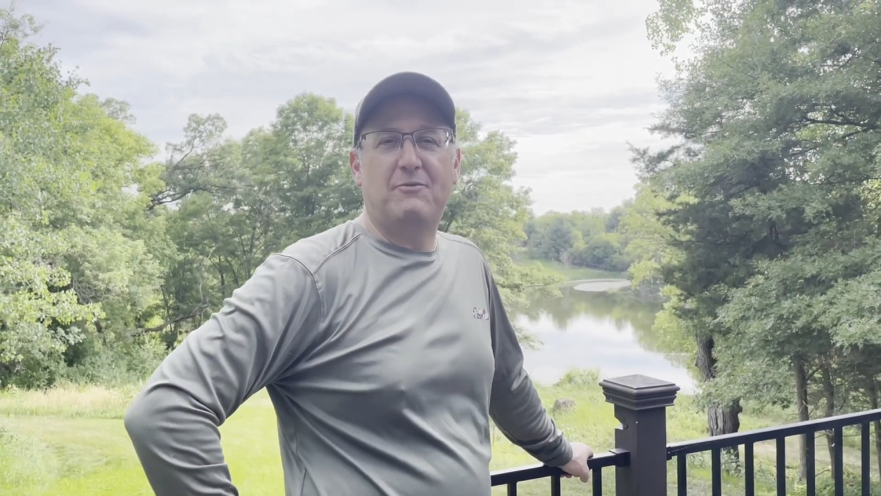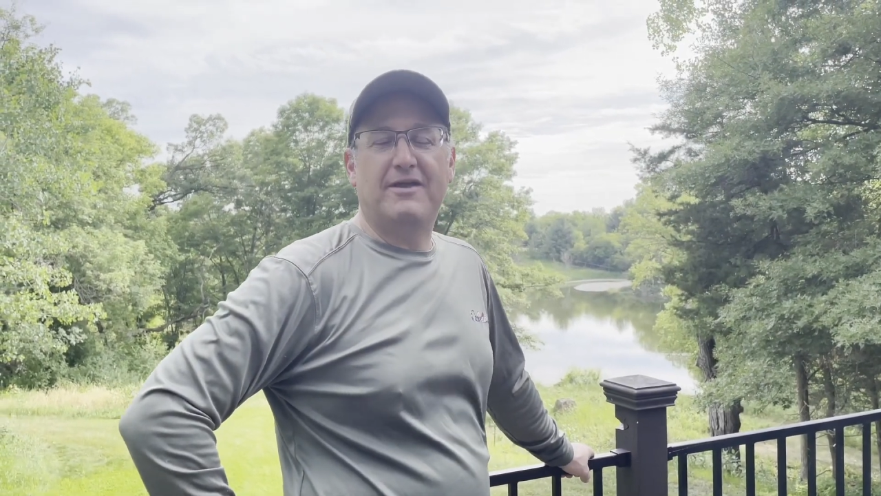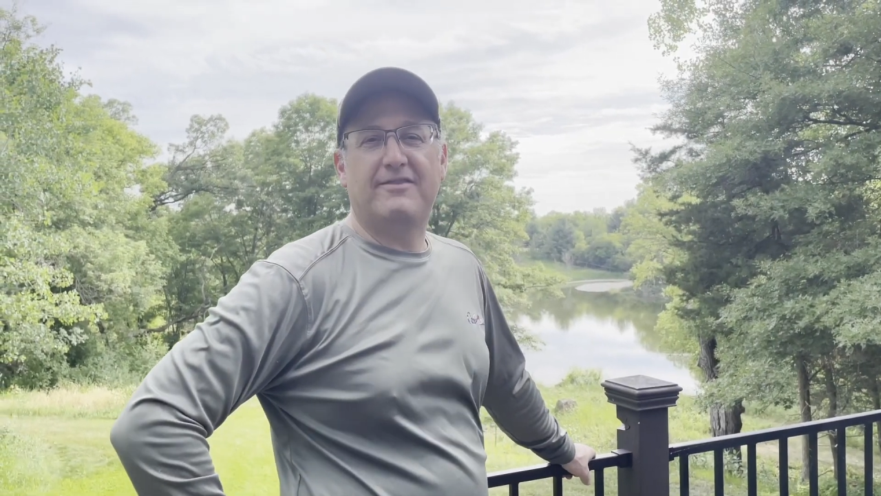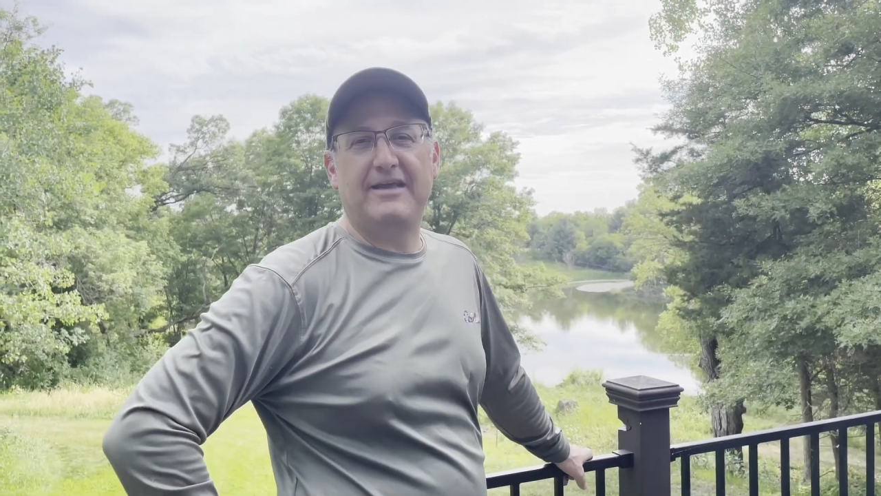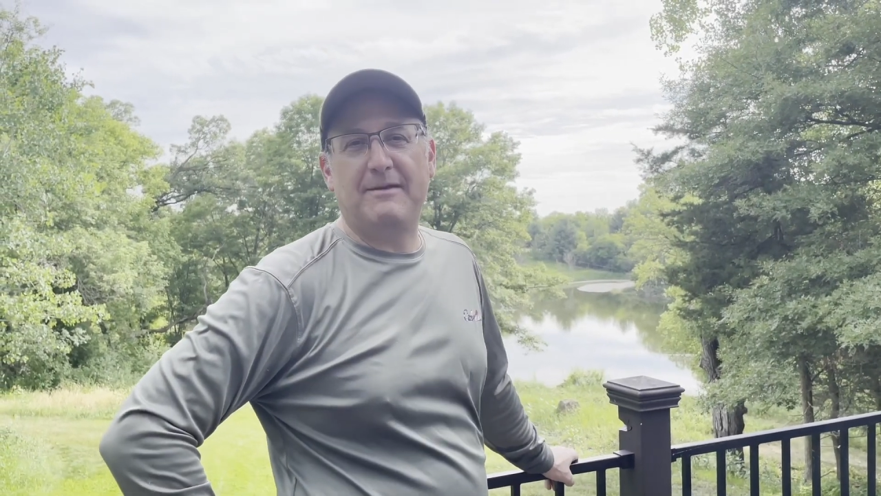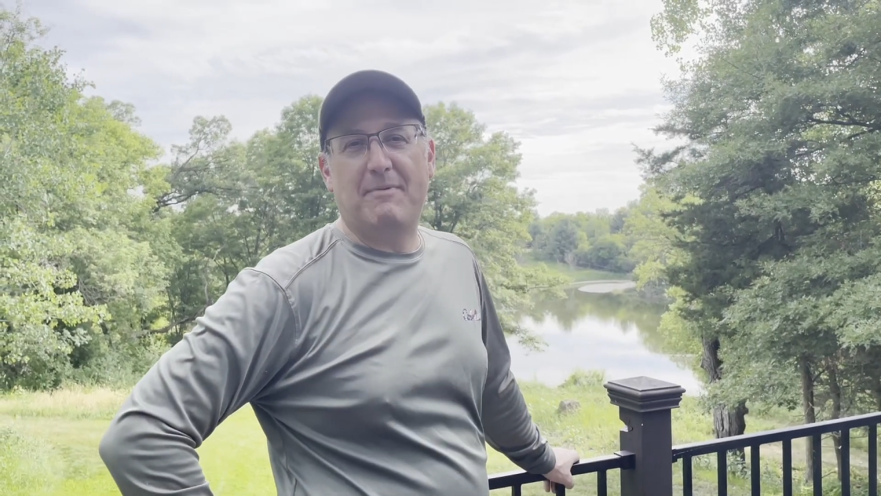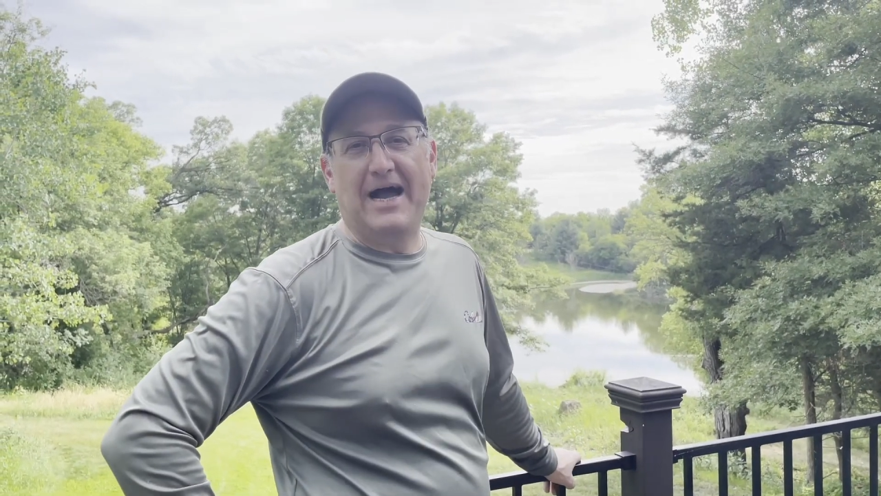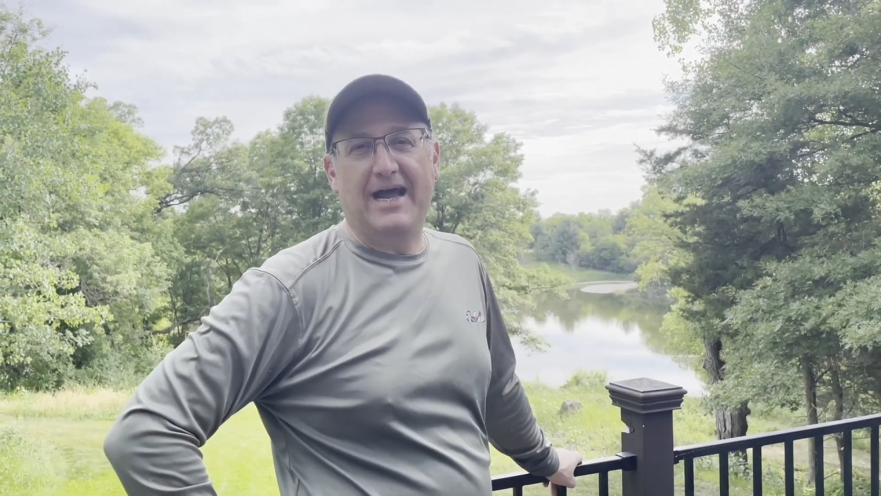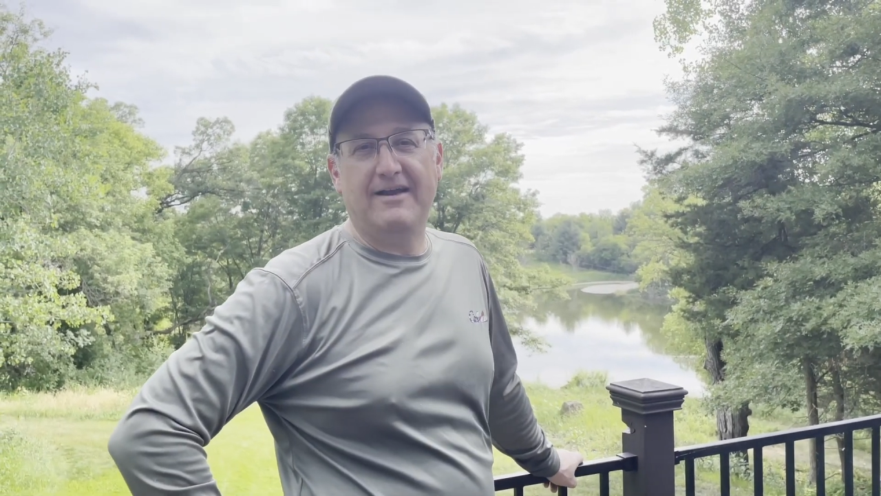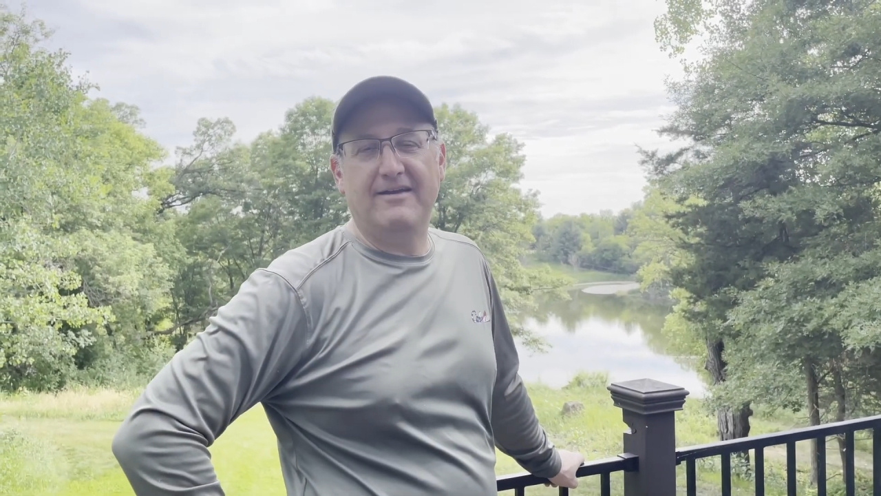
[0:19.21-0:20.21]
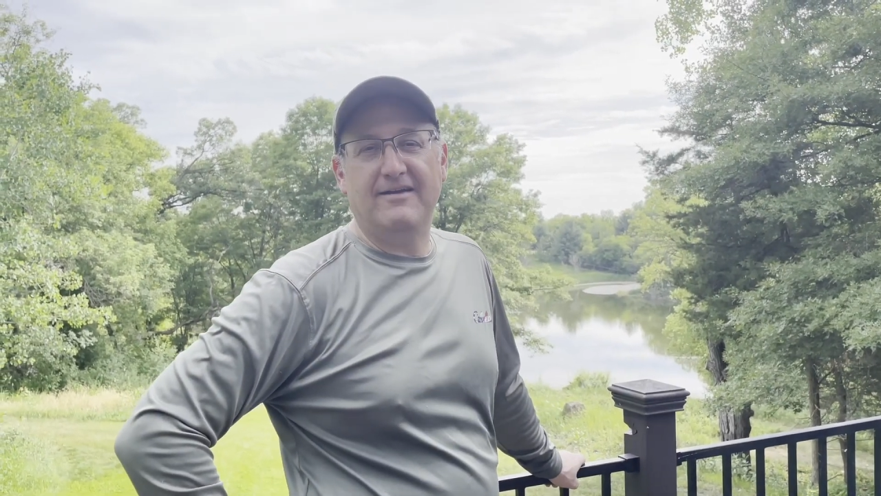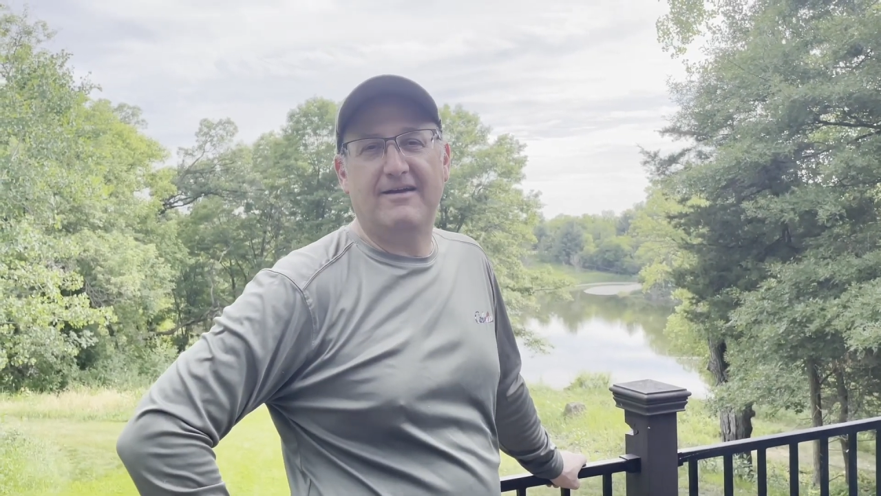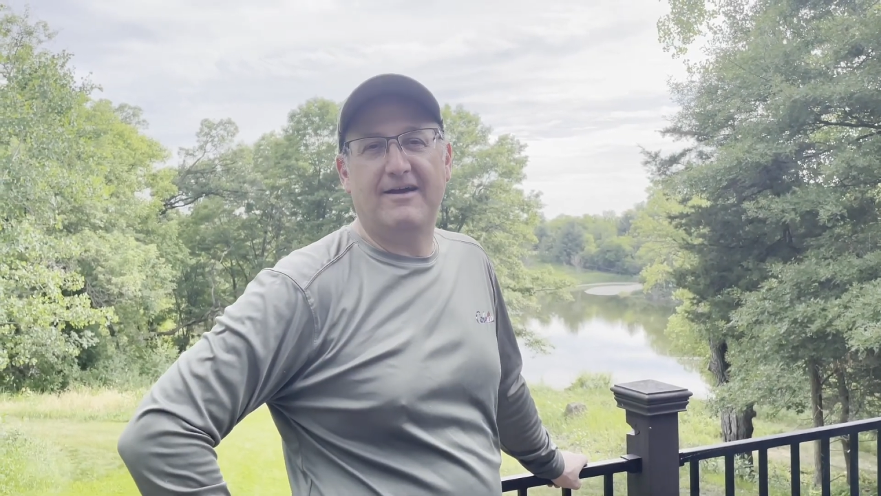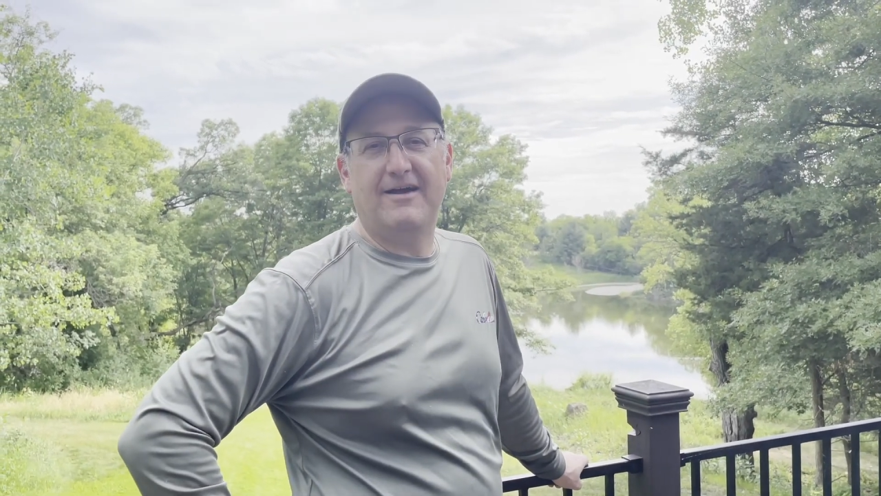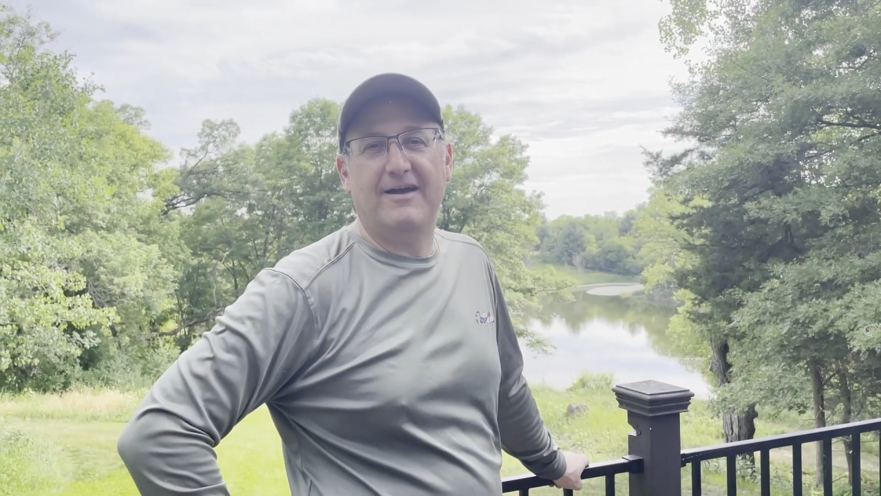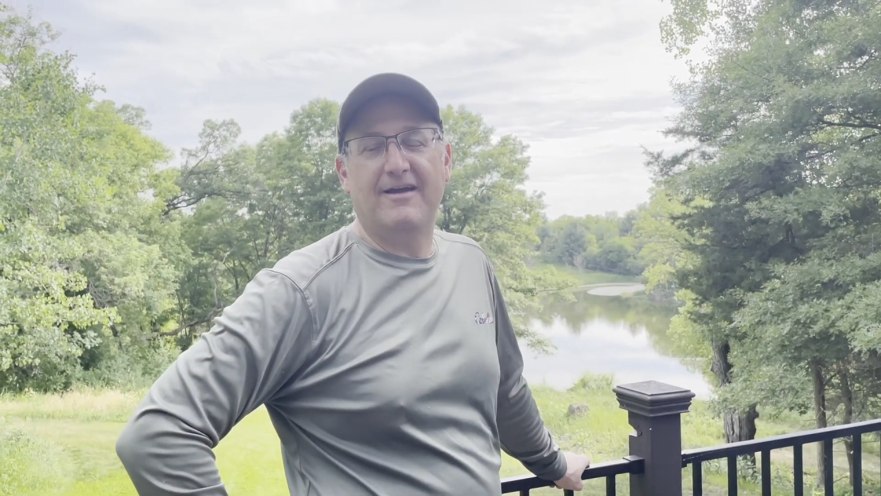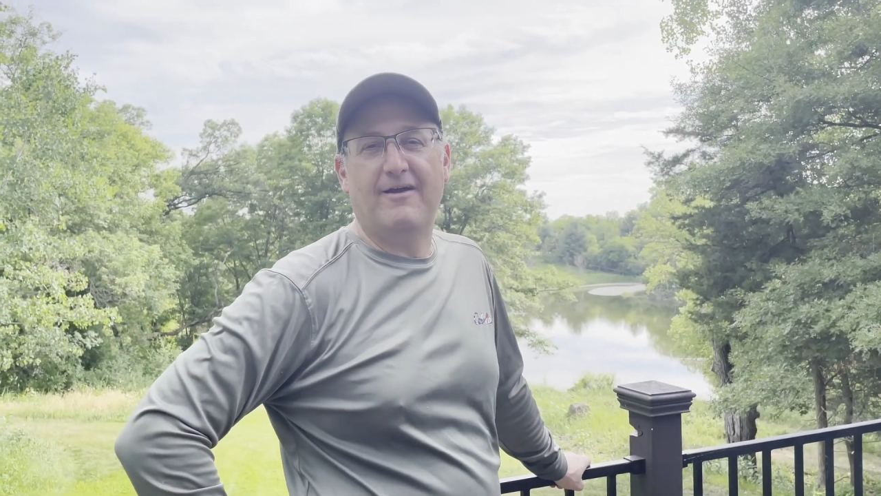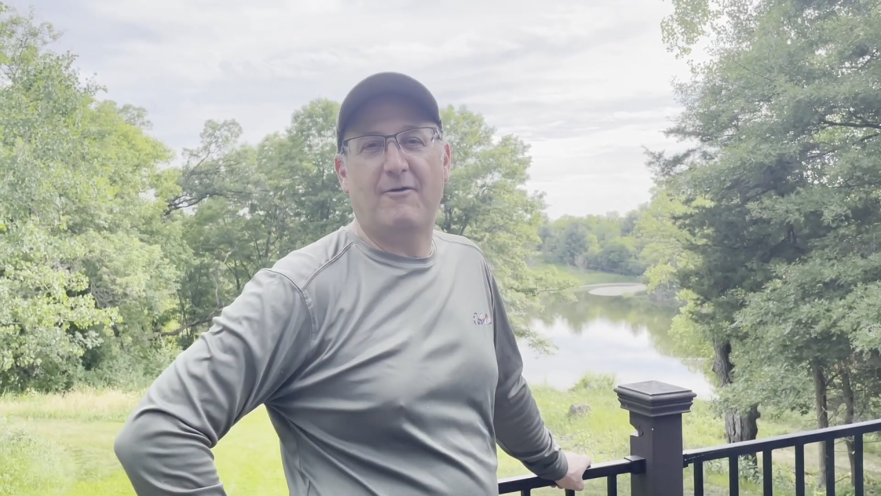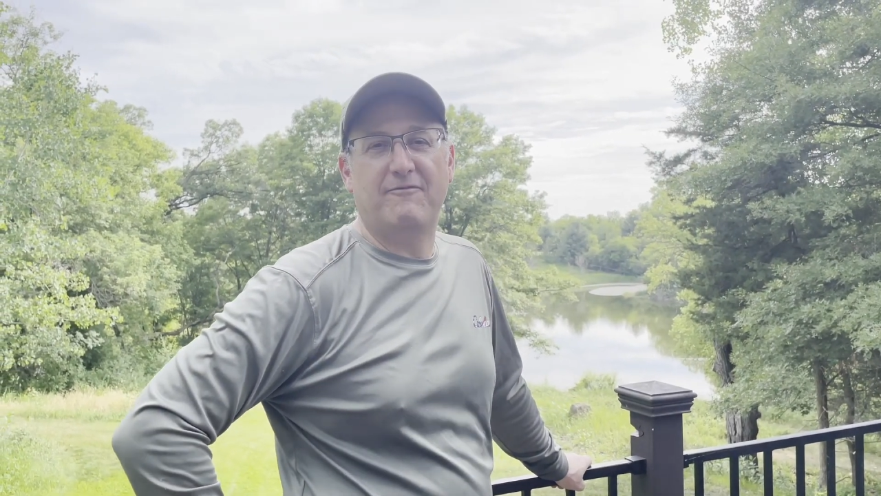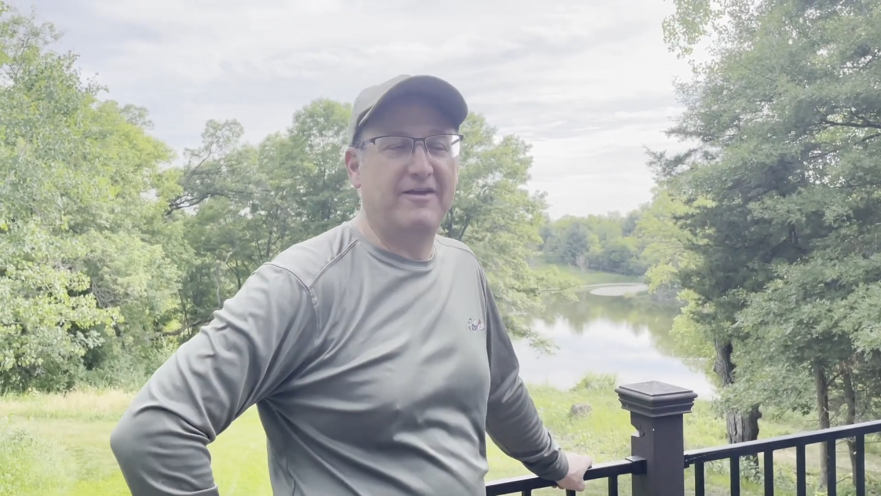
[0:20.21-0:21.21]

with the pond. Hopefully